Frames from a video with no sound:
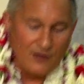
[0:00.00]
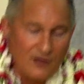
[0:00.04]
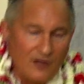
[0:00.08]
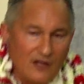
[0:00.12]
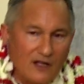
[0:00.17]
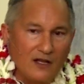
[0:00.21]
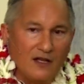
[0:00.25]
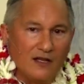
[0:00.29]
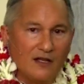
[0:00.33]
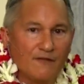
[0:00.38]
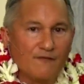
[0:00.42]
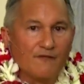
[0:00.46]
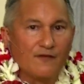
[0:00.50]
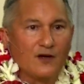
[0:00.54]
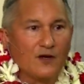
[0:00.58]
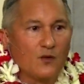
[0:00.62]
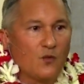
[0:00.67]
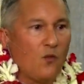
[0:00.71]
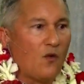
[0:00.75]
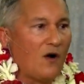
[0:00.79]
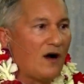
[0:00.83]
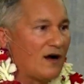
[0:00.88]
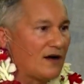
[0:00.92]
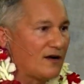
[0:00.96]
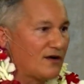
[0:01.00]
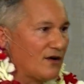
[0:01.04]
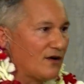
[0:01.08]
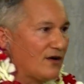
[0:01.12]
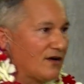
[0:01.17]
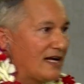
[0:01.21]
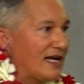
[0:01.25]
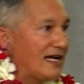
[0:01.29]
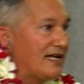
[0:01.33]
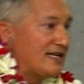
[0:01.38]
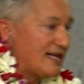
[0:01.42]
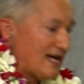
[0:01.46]
Clifford Walker
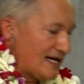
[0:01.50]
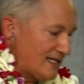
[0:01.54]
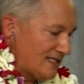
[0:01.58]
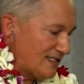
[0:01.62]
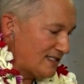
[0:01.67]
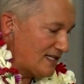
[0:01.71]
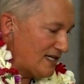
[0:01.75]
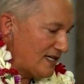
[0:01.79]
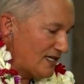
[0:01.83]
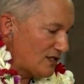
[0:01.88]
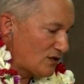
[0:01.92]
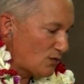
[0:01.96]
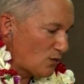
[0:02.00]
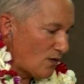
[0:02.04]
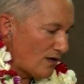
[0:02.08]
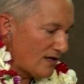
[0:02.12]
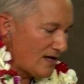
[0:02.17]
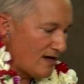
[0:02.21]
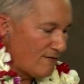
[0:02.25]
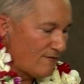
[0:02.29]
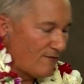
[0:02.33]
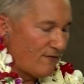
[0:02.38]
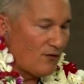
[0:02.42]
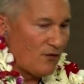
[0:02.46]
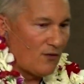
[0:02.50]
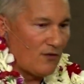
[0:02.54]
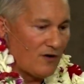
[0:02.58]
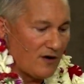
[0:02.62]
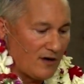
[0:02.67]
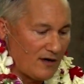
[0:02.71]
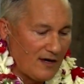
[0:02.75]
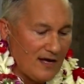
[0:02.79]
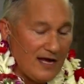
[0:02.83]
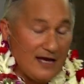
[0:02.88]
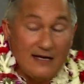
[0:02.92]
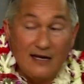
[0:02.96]
in
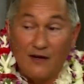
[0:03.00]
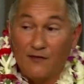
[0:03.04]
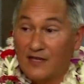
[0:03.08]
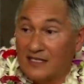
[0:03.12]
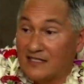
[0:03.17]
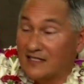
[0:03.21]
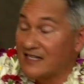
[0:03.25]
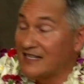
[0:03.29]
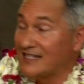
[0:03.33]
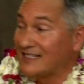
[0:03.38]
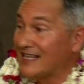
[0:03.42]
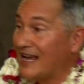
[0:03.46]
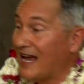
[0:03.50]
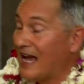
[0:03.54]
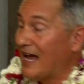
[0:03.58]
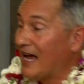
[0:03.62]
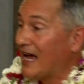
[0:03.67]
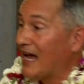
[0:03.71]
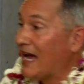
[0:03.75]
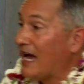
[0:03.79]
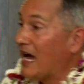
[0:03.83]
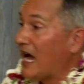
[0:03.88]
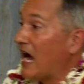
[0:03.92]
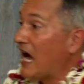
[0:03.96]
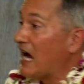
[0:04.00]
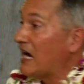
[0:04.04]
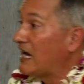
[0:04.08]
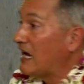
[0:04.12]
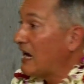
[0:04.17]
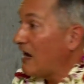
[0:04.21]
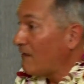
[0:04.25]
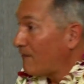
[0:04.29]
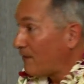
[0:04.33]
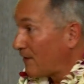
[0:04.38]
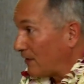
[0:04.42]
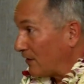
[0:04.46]
1924. Now, this is a
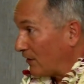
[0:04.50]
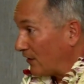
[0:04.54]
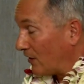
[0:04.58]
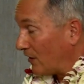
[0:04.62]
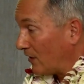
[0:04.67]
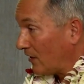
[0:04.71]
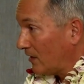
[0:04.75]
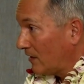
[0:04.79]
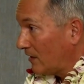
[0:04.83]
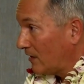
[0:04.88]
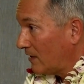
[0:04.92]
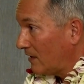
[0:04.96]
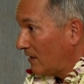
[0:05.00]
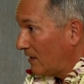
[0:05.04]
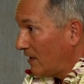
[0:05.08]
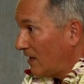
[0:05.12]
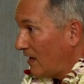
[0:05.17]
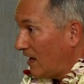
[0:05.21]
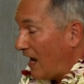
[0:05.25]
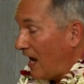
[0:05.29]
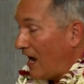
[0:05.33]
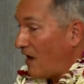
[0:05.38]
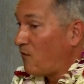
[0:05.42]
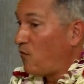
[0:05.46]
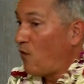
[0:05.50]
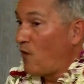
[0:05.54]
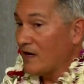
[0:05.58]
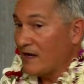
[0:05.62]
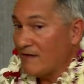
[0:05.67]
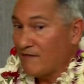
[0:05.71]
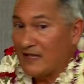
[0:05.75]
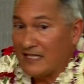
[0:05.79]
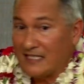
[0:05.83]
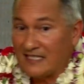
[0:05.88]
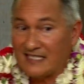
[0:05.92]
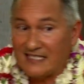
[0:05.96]
governor of one
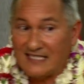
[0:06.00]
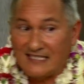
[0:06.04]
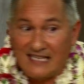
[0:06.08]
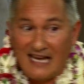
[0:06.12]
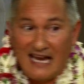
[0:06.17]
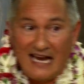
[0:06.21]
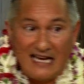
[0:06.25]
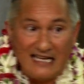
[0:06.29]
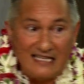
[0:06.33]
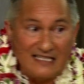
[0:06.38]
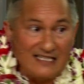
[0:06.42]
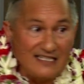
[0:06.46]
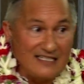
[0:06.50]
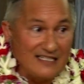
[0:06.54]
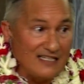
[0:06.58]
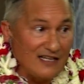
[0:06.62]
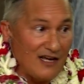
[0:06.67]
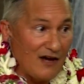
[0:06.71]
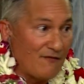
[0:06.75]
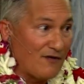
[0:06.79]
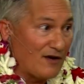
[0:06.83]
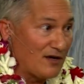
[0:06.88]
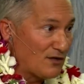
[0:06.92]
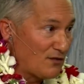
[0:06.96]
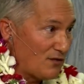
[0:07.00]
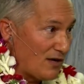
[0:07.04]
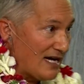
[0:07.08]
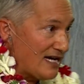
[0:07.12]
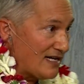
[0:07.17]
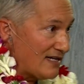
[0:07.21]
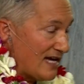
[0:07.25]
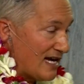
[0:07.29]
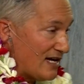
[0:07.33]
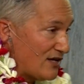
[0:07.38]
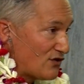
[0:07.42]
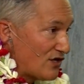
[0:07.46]
of the states of our great
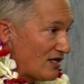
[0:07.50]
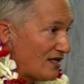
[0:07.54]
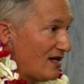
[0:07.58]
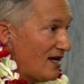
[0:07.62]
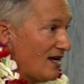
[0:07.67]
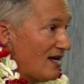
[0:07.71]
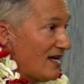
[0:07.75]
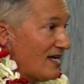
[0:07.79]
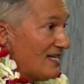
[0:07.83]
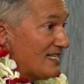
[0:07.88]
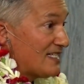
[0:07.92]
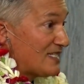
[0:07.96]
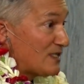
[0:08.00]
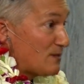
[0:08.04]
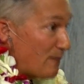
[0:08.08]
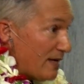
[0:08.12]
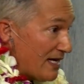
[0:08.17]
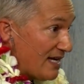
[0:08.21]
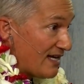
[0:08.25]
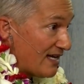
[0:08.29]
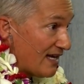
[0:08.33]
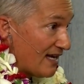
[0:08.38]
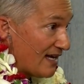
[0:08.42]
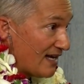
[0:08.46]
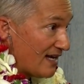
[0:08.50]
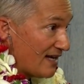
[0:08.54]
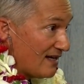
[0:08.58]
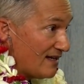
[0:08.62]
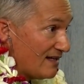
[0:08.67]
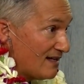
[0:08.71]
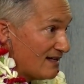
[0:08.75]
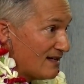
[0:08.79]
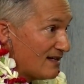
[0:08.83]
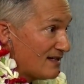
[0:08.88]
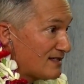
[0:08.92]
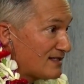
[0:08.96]
nation speaking
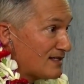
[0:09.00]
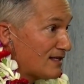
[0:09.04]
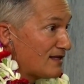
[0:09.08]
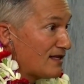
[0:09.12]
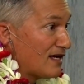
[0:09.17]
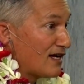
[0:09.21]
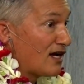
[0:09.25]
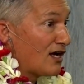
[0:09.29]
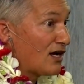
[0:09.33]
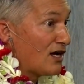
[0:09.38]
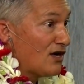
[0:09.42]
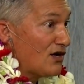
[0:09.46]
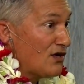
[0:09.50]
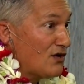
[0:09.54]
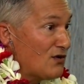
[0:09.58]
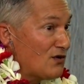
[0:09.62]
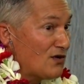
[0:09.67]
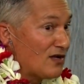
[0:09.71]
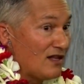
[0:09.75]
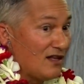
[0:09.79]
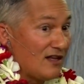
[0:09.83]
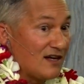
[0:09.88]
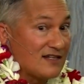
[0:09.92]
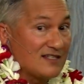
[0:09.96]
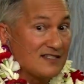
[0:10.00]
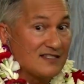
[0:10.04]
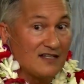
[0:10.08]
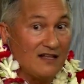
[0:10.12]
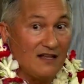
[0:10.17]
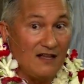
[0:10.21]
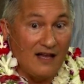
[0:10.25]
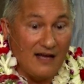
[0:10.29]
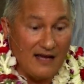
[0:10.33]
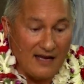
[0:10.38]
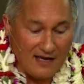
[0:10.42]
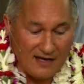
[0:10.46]
to the Ku Klux
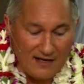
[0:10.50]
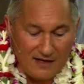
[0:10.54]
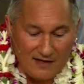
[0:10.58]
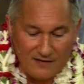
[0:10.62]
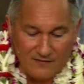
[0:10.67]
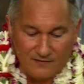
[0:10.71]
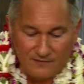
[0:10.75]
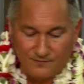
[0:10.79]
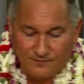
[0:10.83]
Klan.